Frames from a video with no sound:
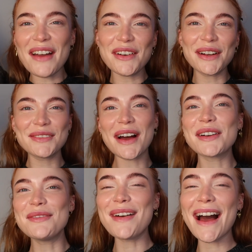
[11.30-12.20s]
everyone and
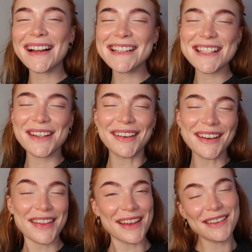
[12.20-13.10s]
welcome back to
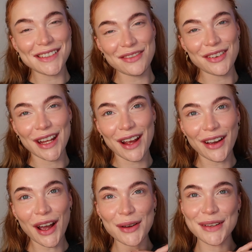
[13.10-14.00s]
another YouTube video.
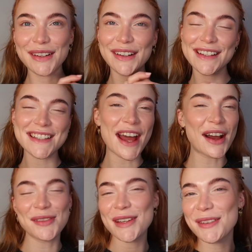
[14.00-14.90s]
I hope you're good, I
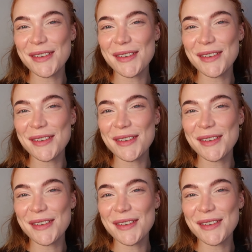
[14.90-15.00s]
hope you're